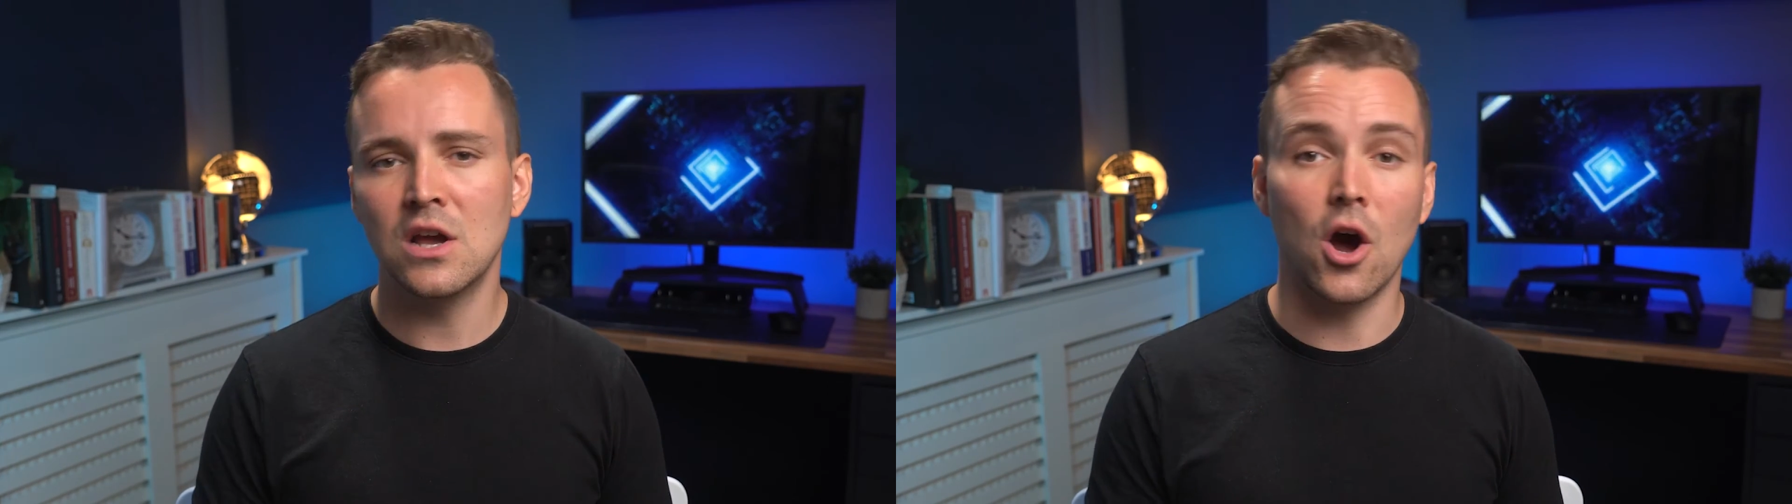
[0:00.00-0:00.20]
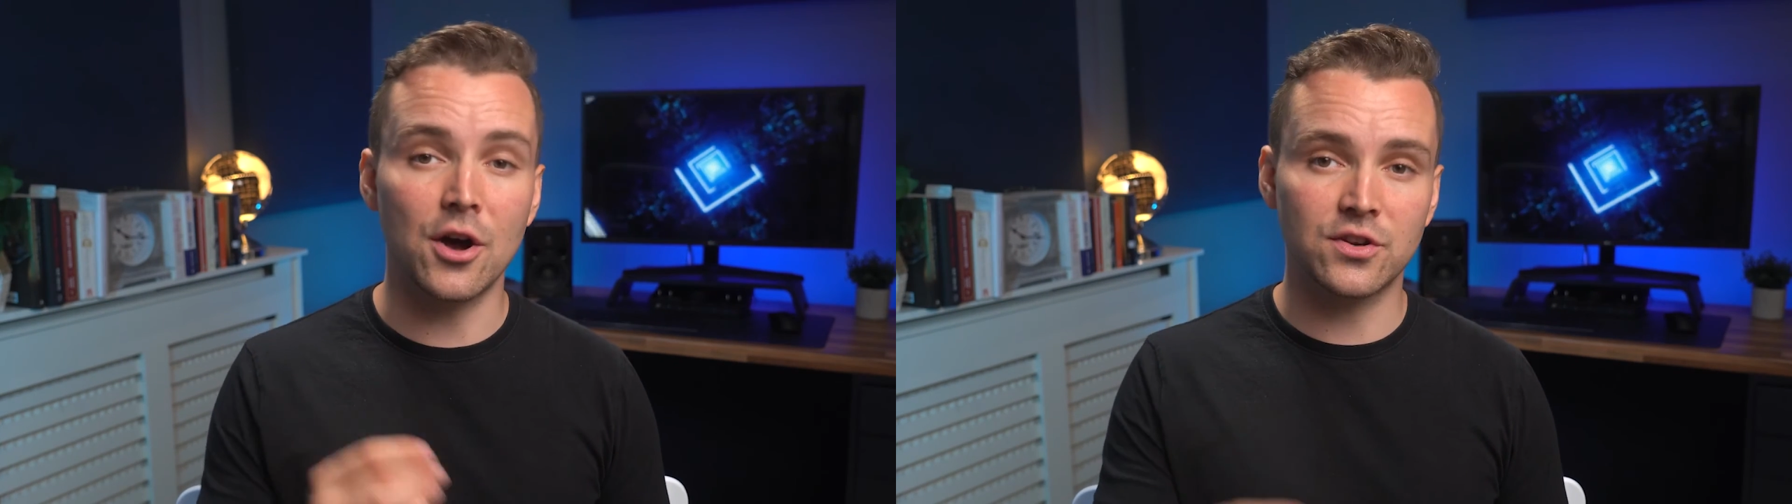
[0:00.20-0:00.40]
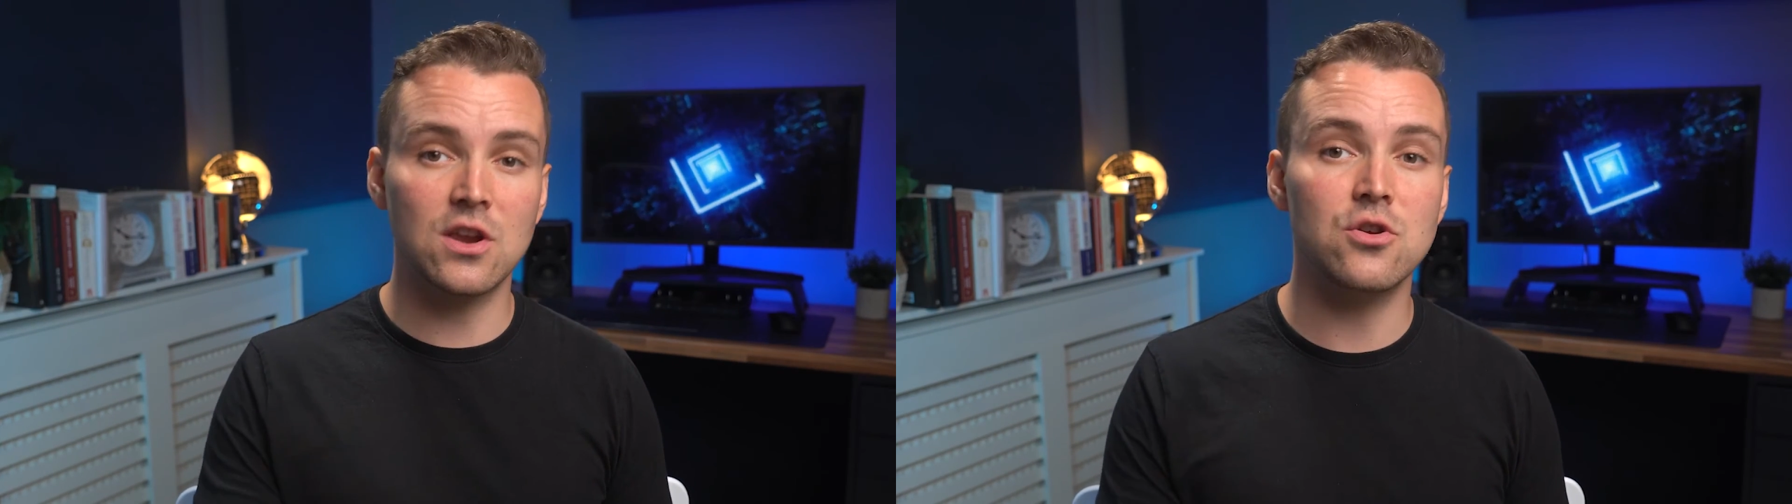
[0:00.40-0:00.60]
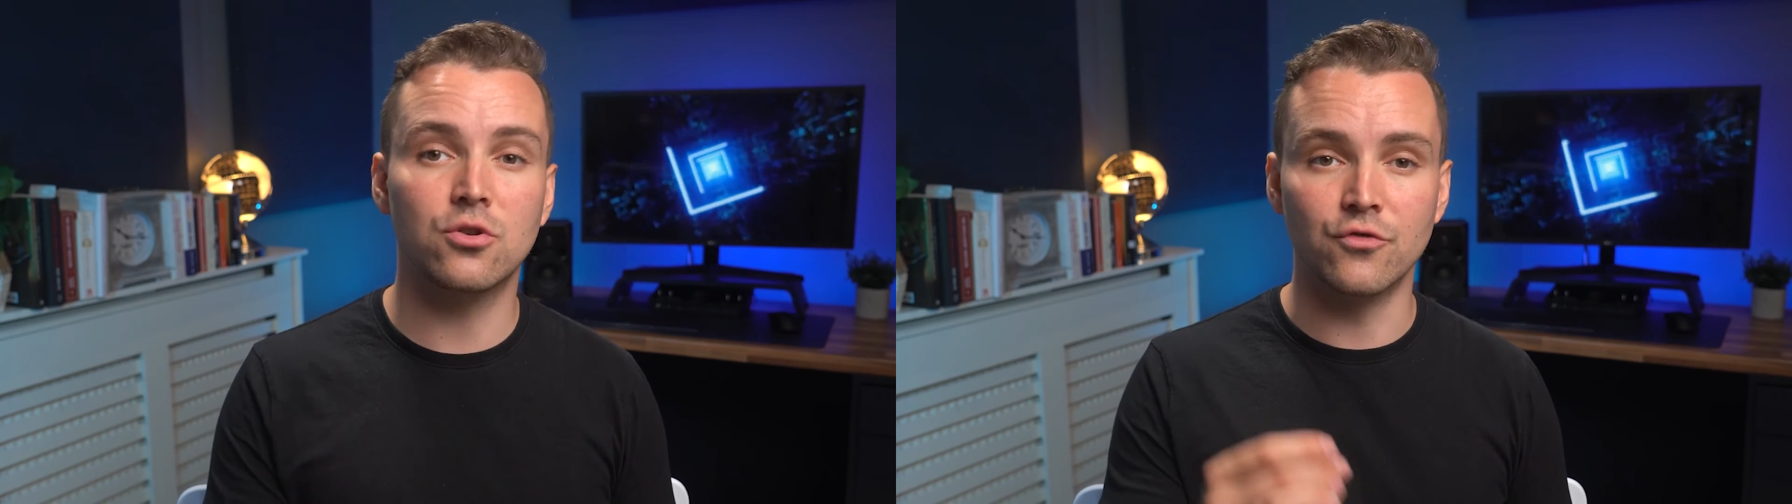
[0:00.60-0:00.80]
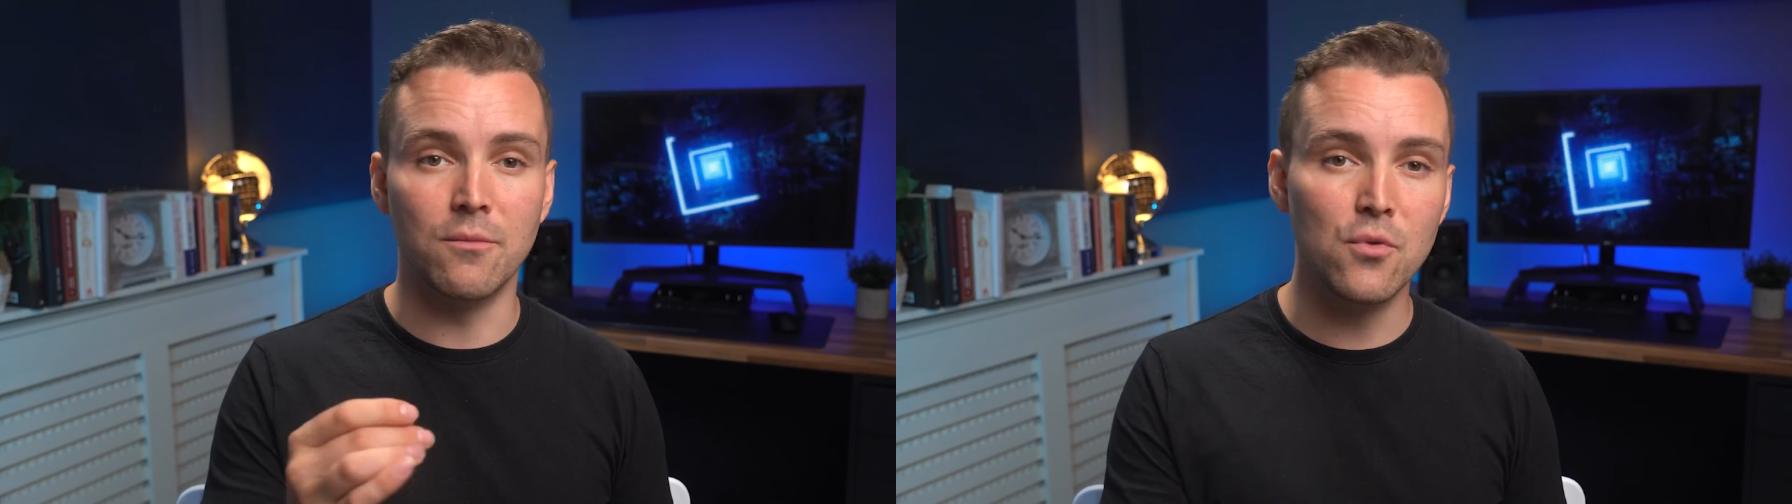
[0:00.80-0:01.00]
asking you
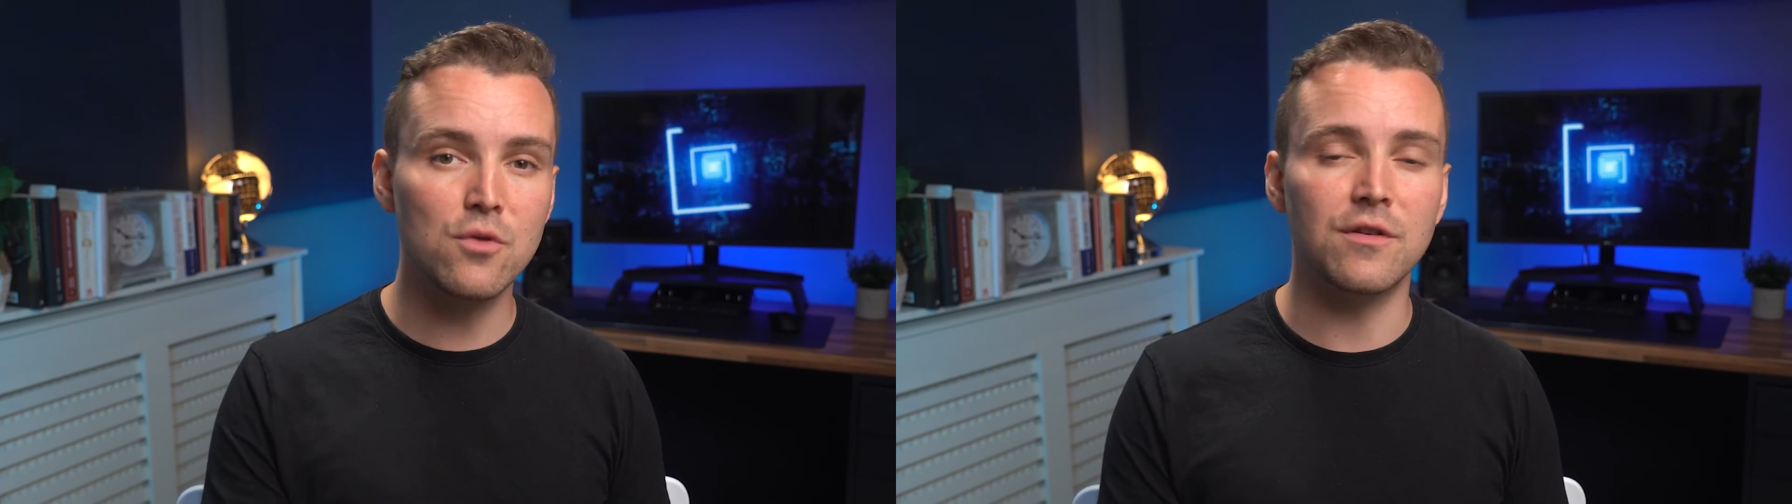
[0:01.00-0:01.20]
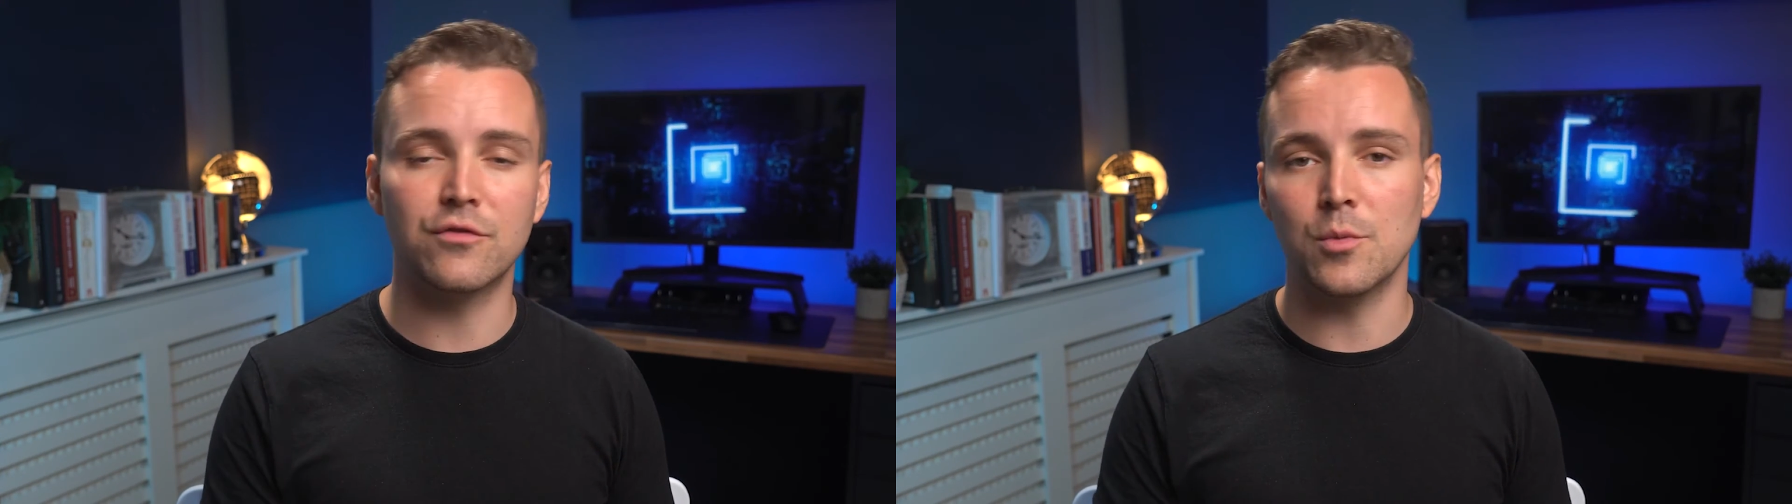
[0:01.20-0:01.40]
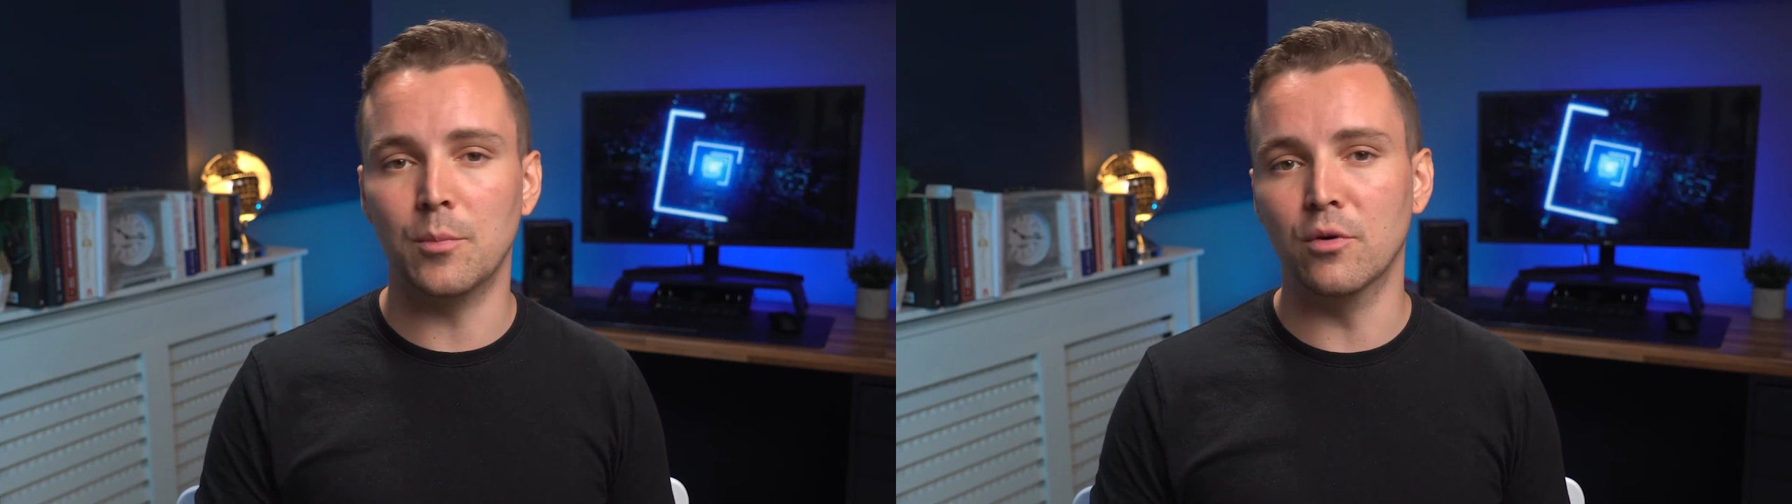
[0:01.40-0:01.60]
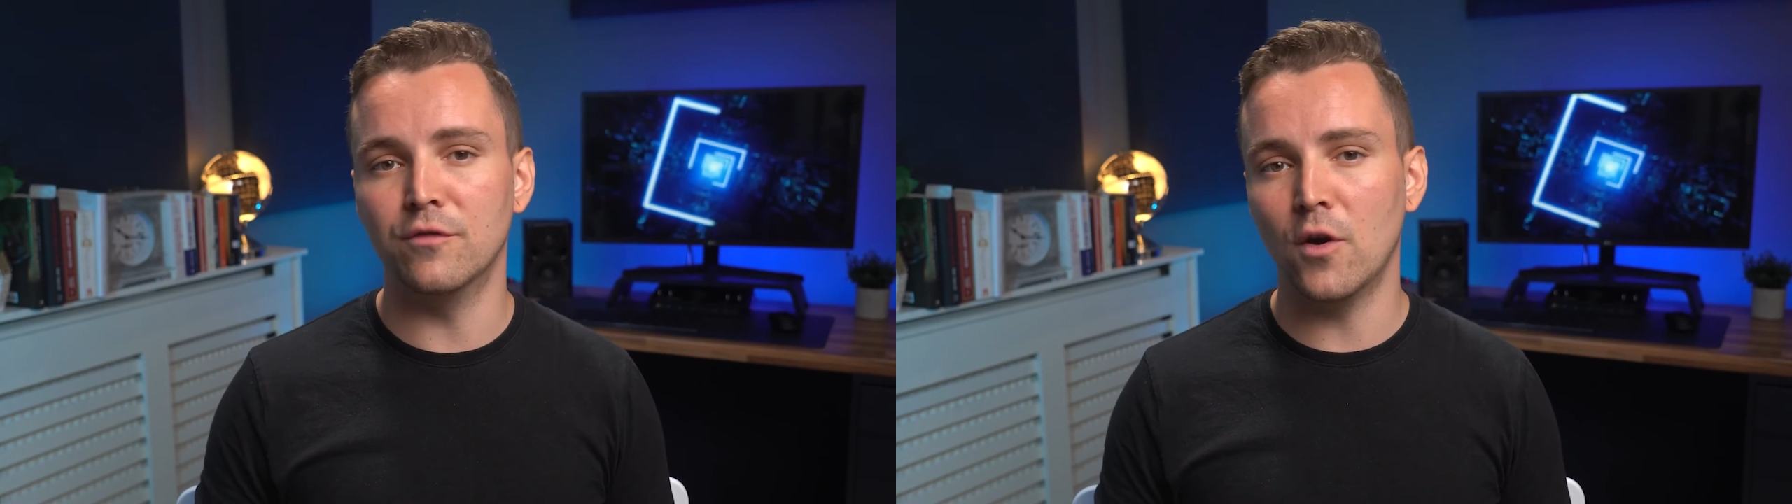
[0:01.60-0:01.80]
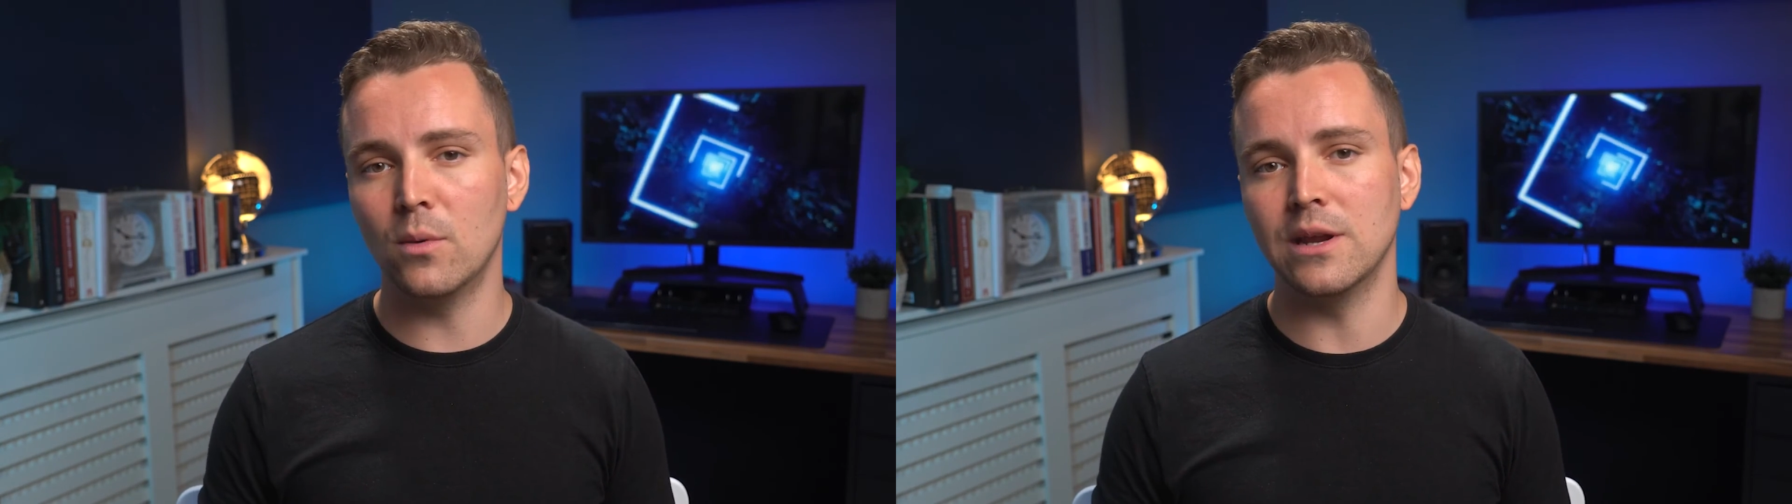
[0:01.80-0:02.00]
to remove it from your
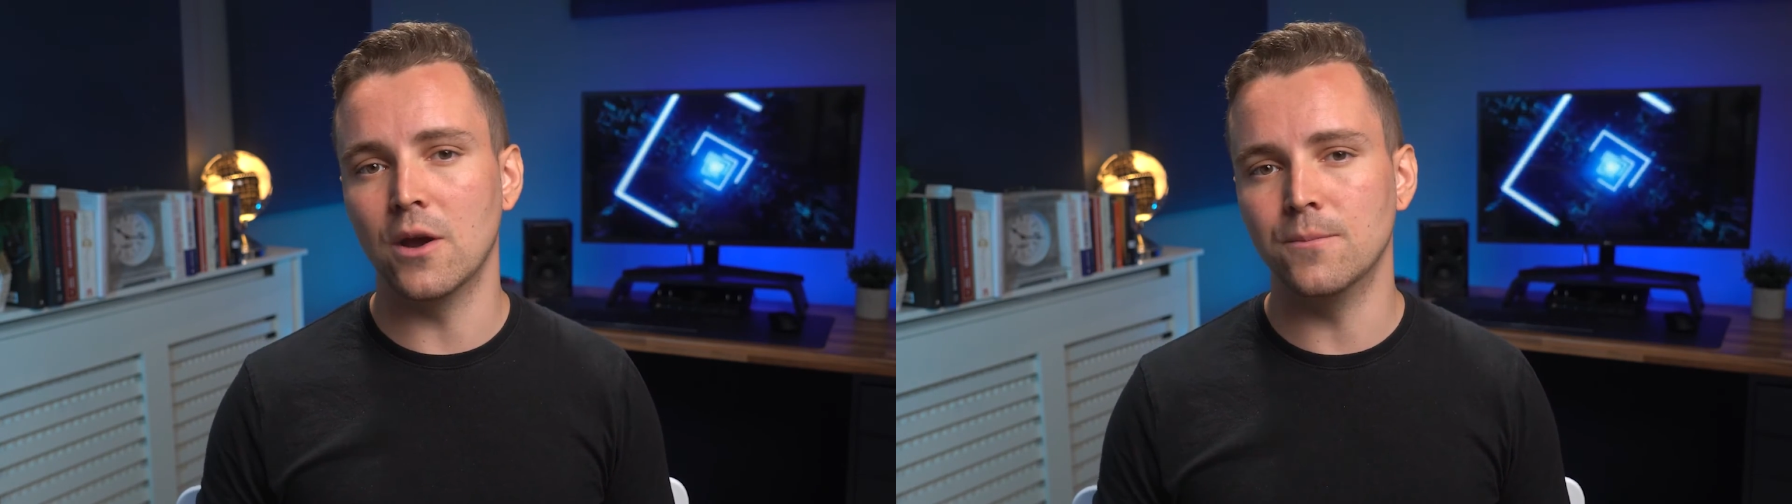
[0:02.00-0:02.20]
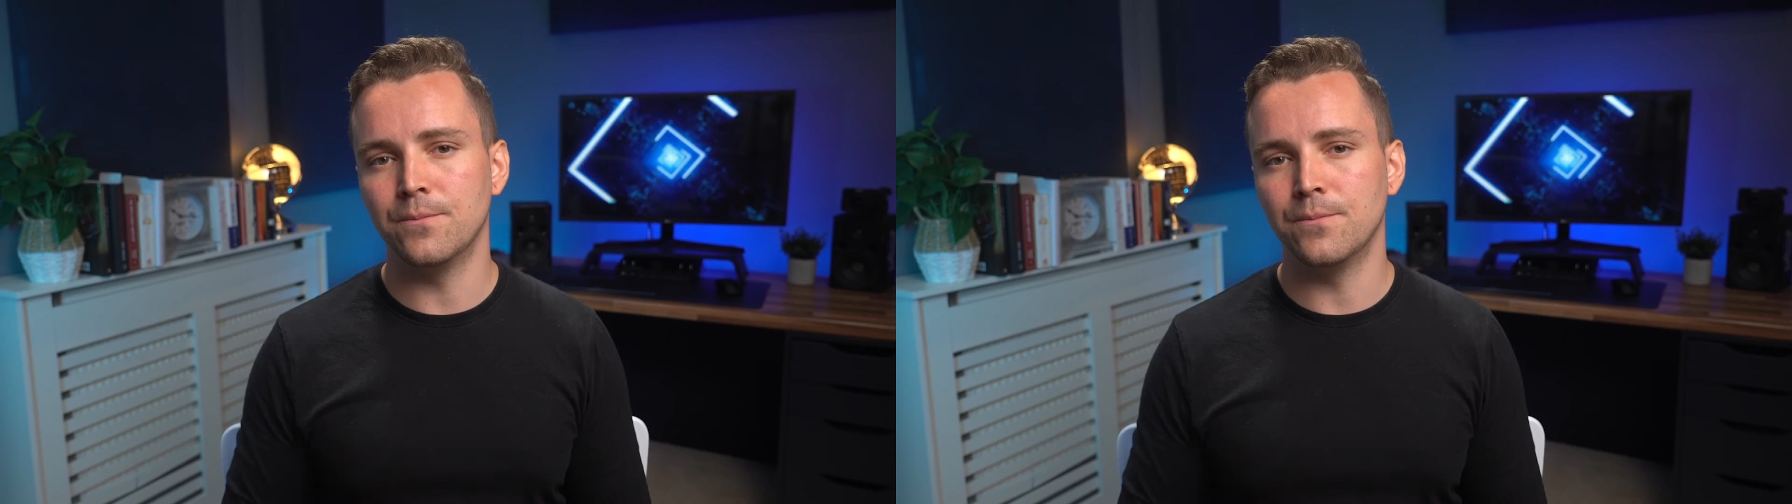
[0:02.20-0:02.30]
portfolio,